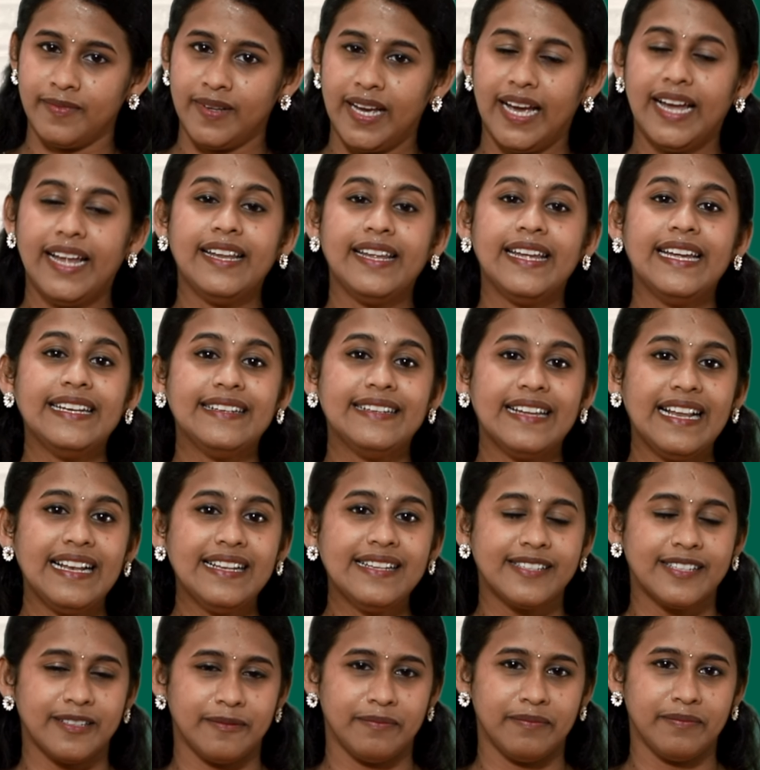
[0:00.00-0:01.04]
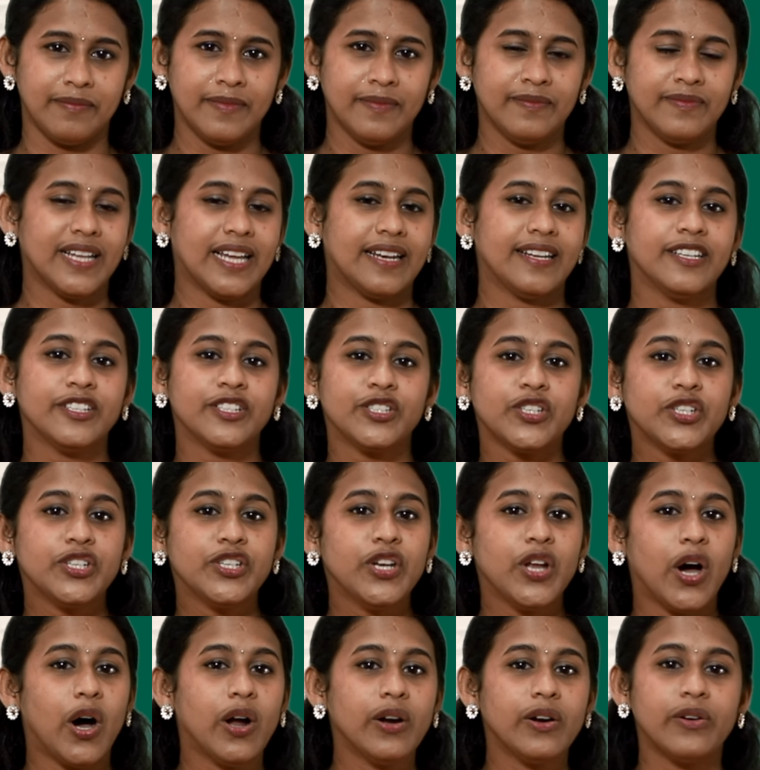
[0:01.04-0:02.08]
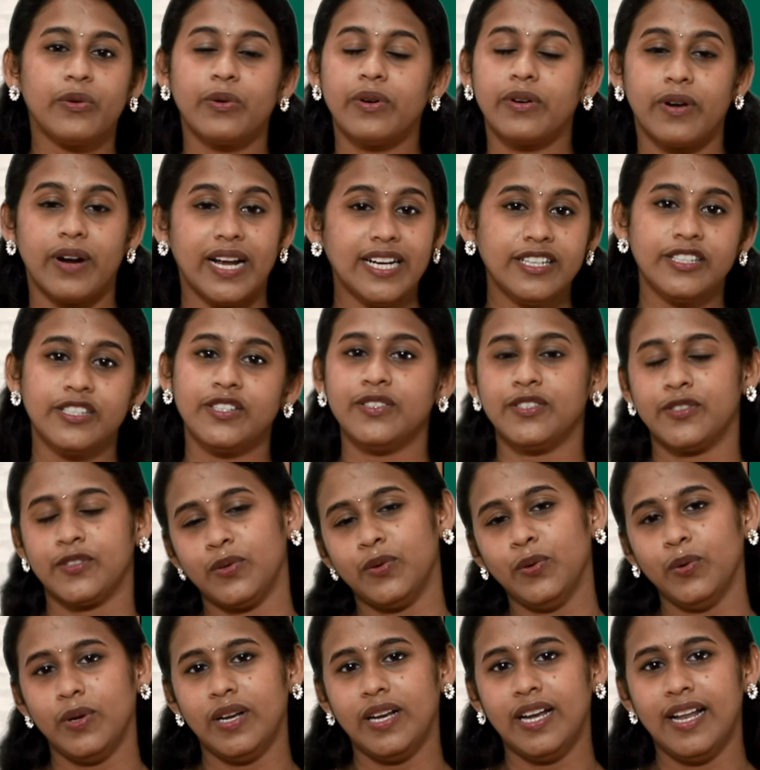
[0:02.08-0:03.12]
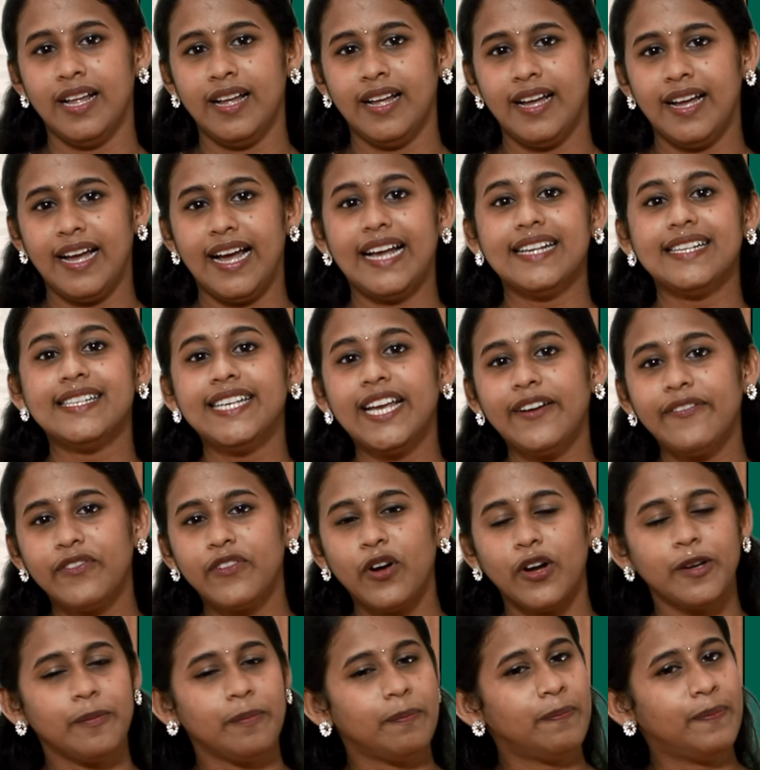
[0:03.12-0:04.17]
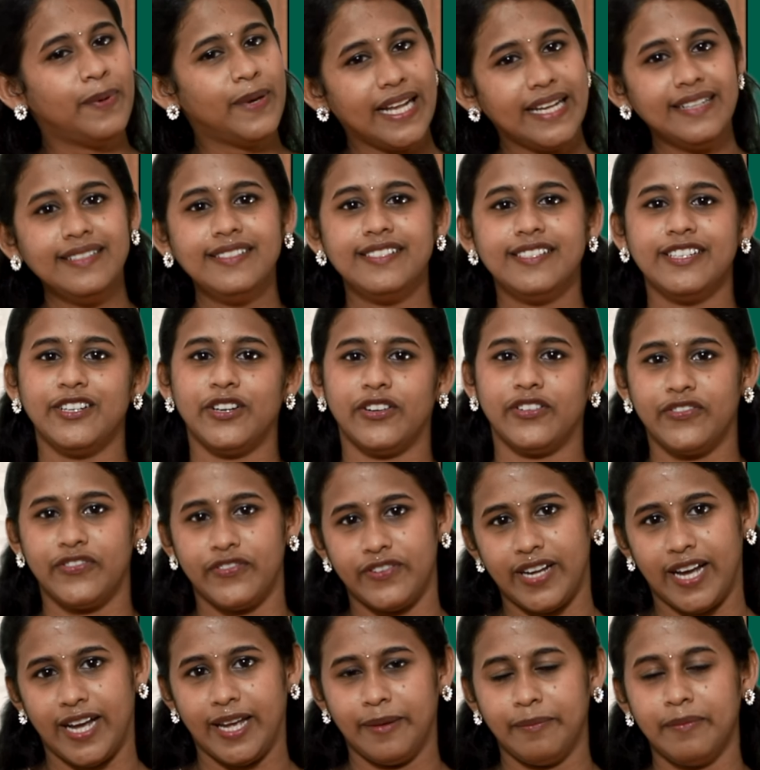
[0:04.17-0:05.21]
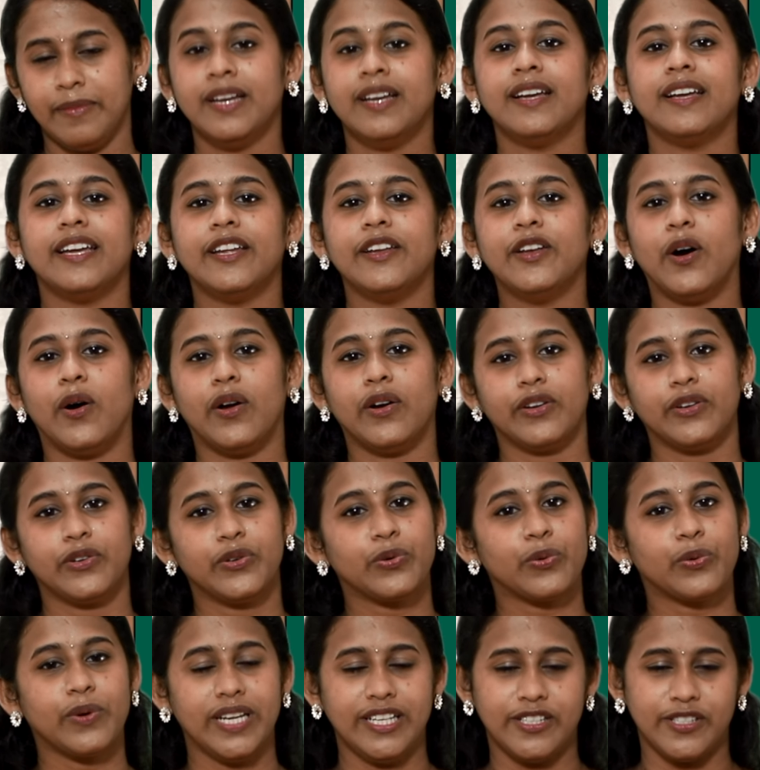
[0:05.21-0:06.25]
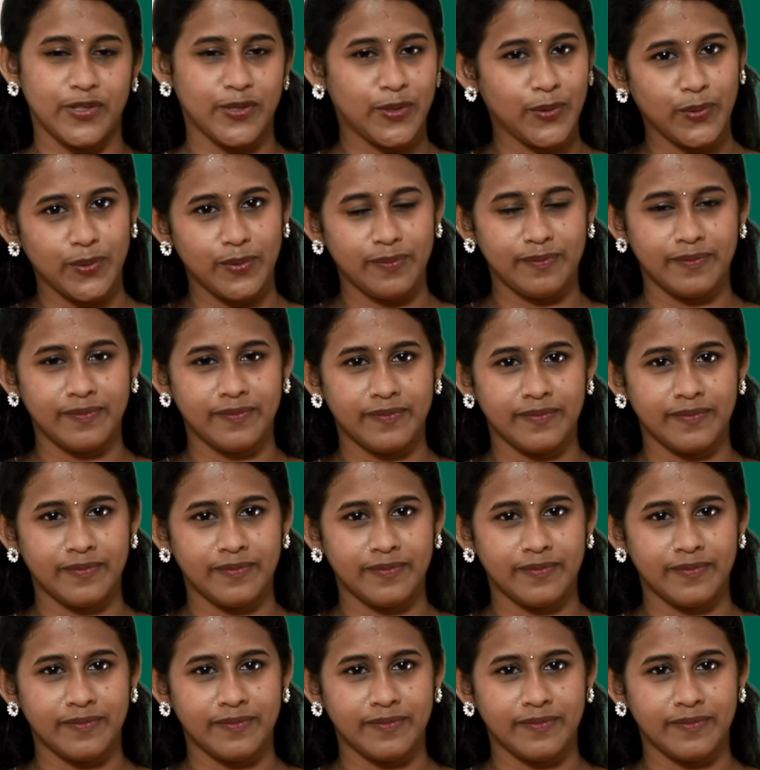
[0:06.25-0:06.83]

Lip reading: And he tells him that he should not rush to school as he have got plenty of time in order to reach school.